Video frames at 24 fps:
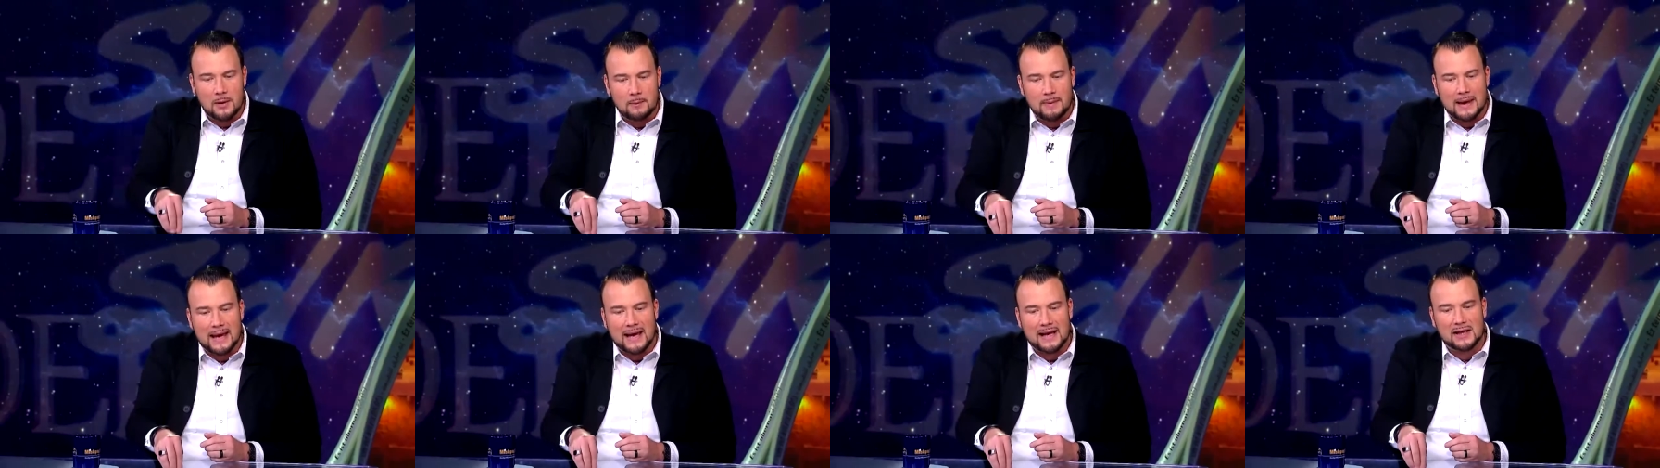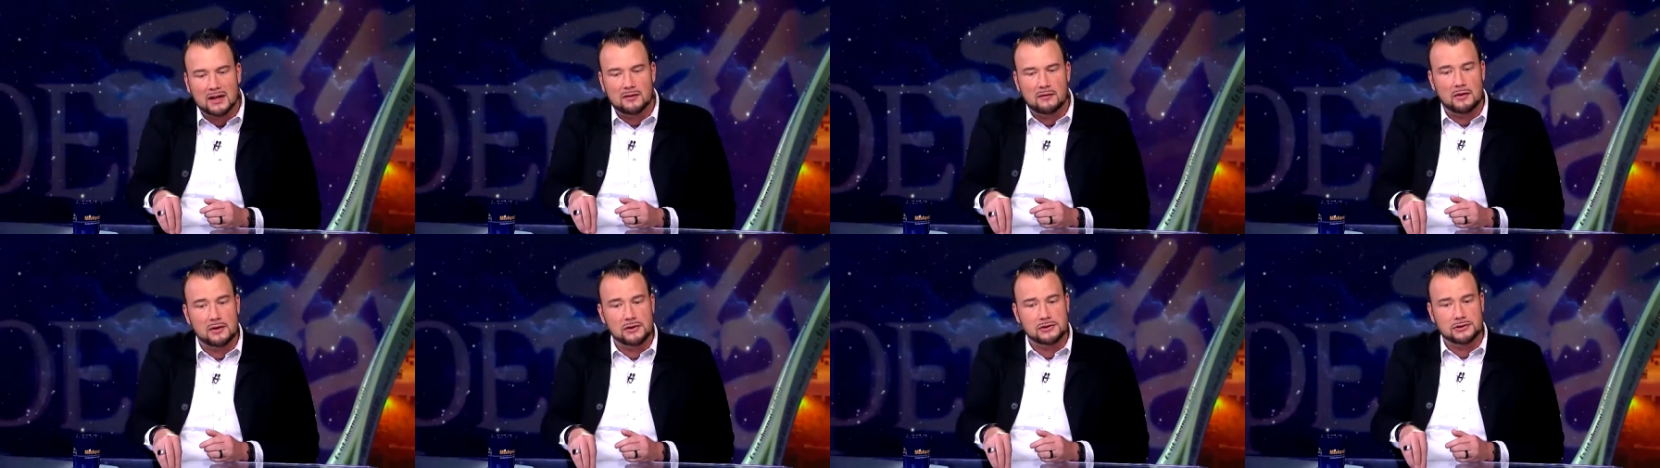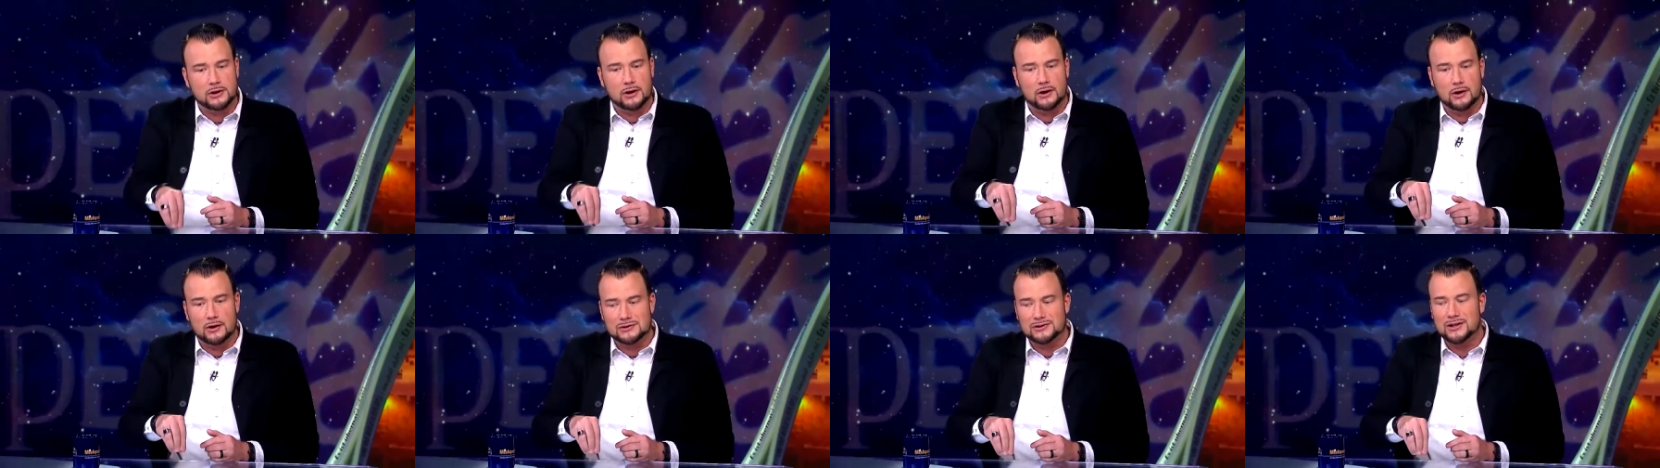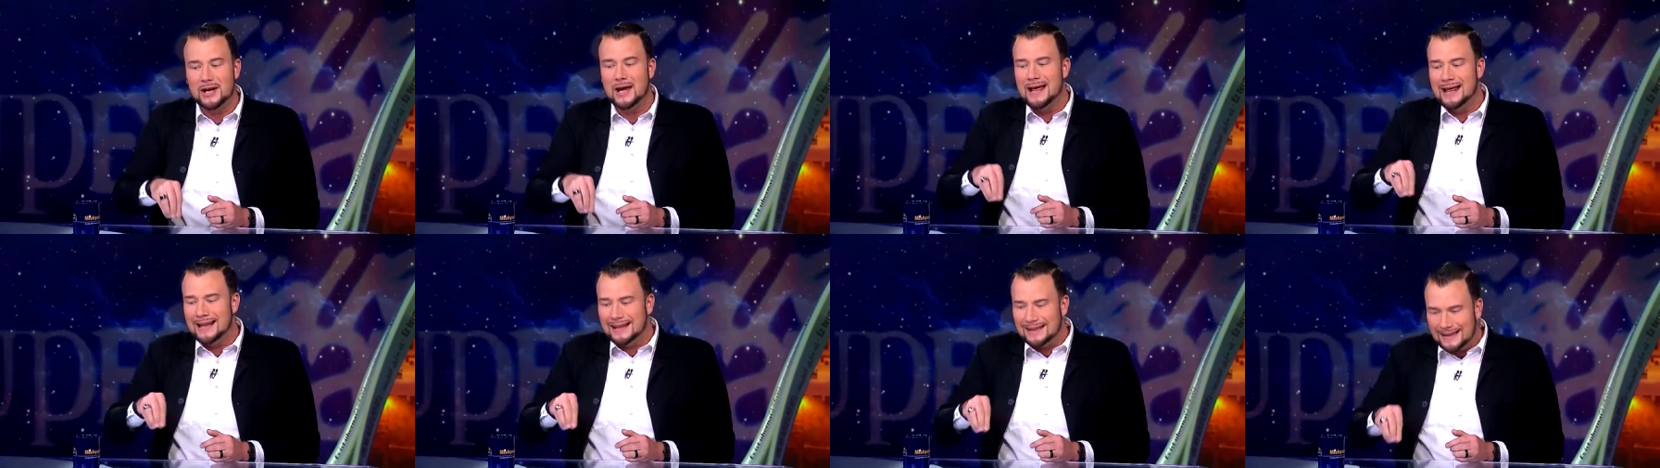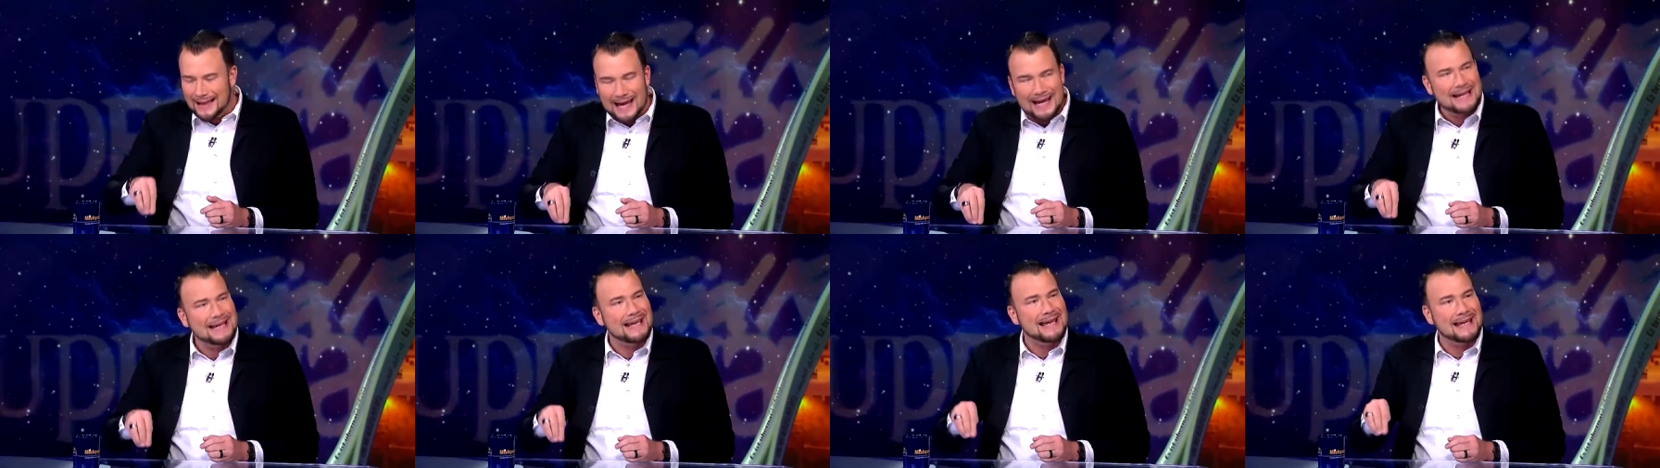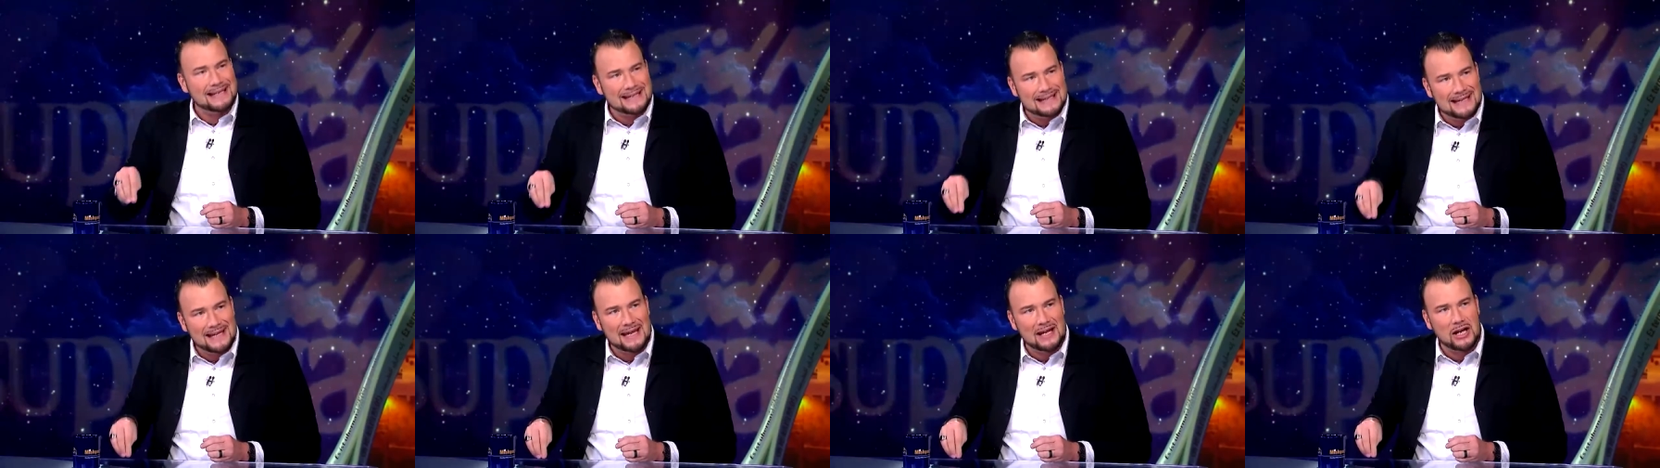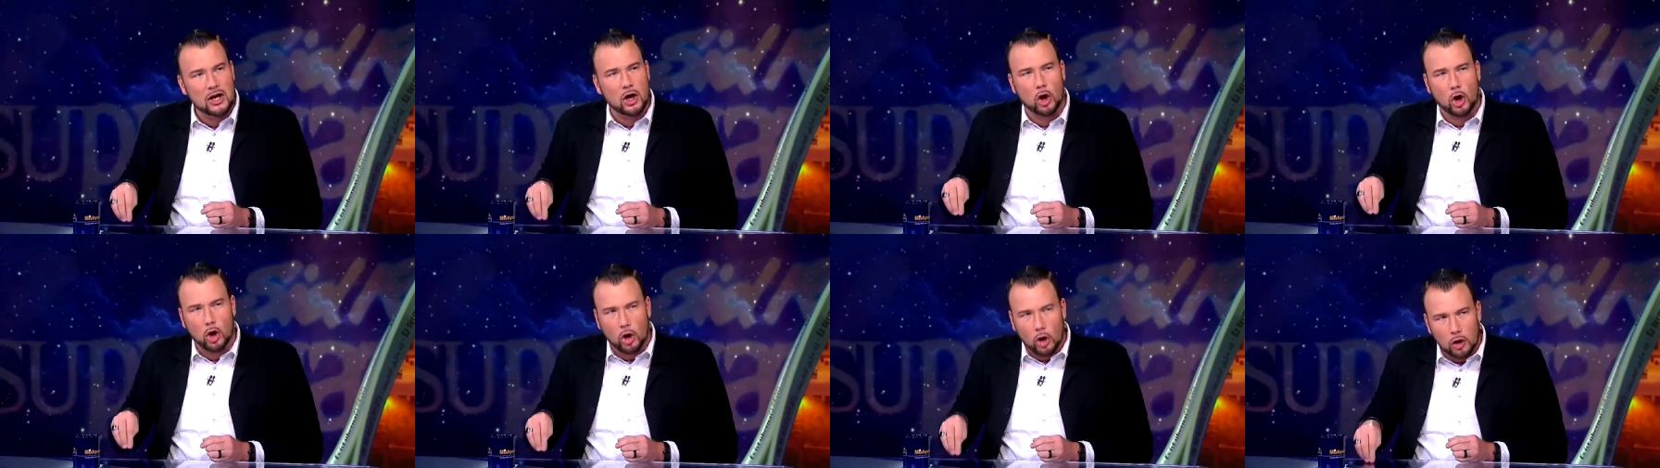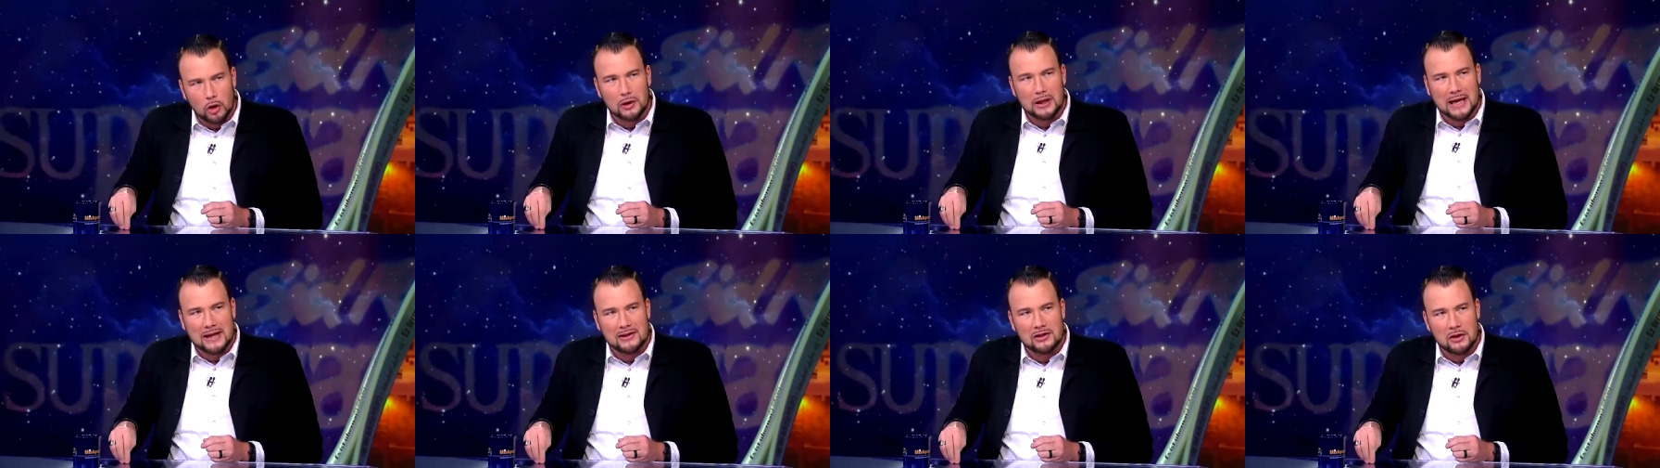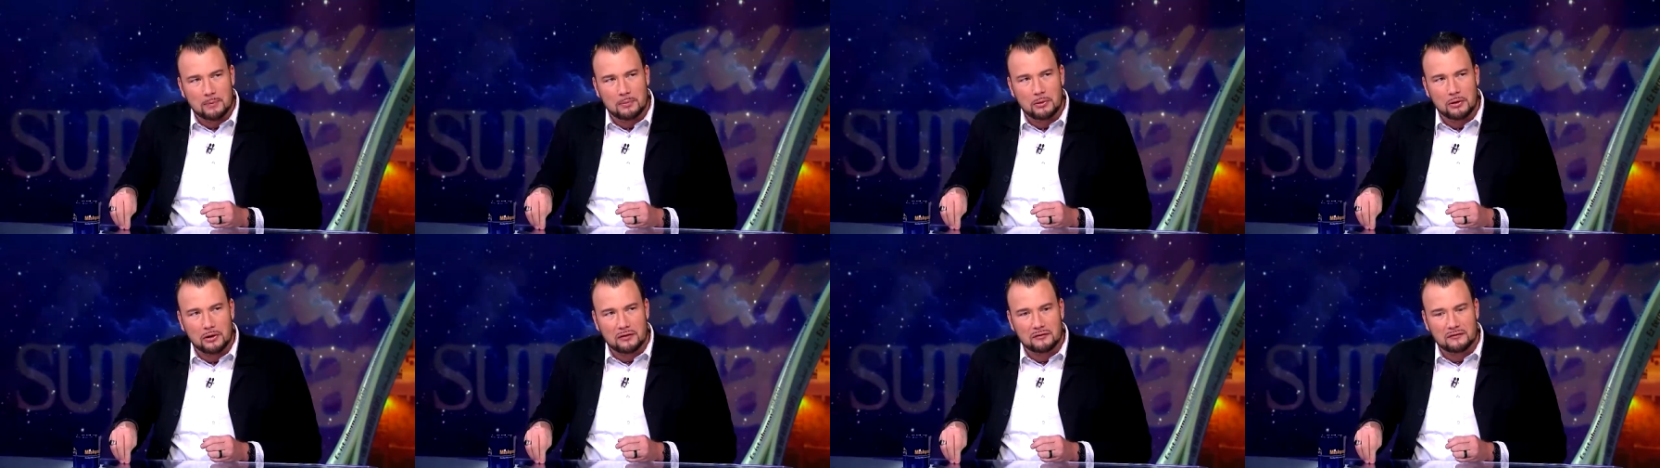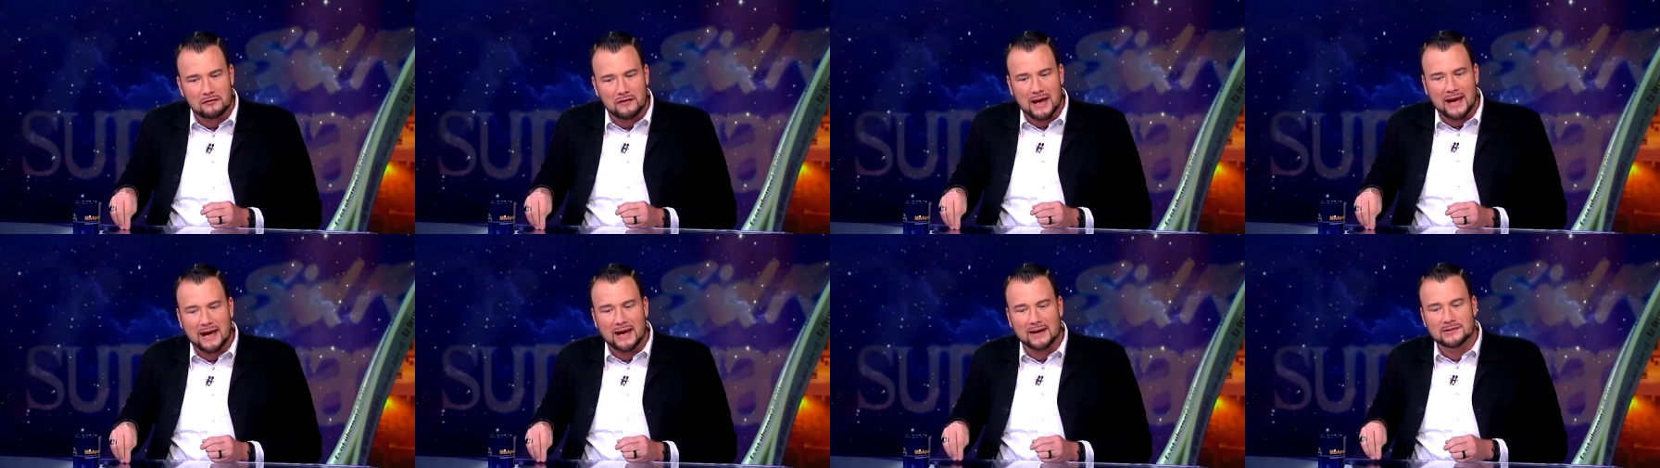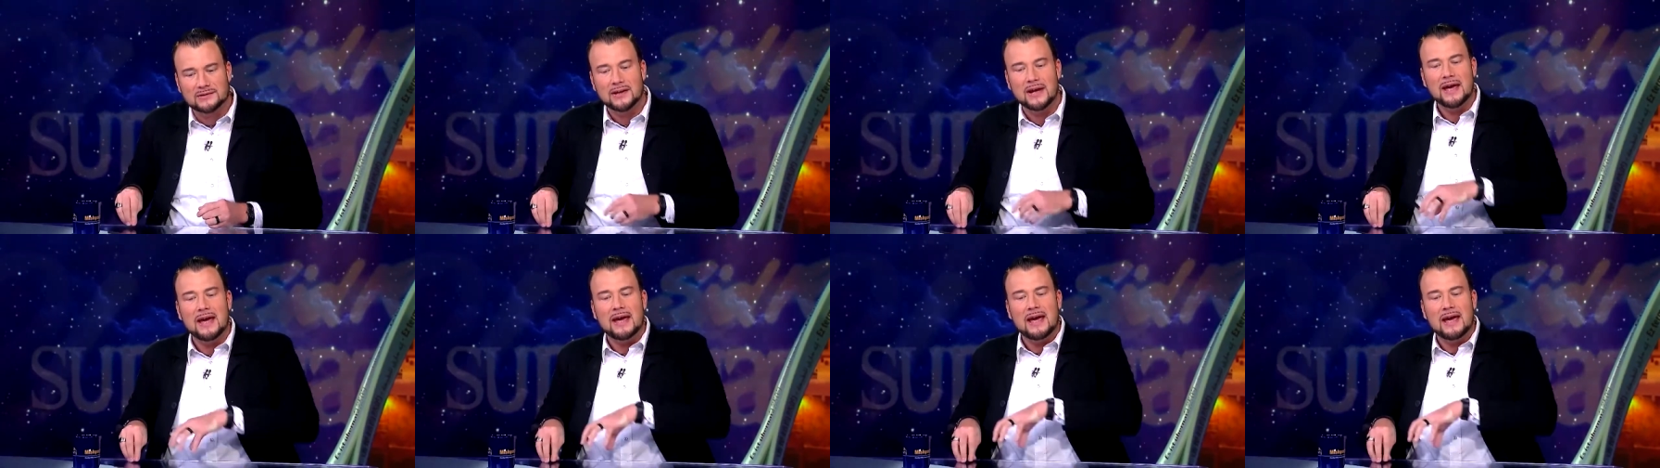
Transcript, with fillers: back into the church, like it did early in the book of Acts,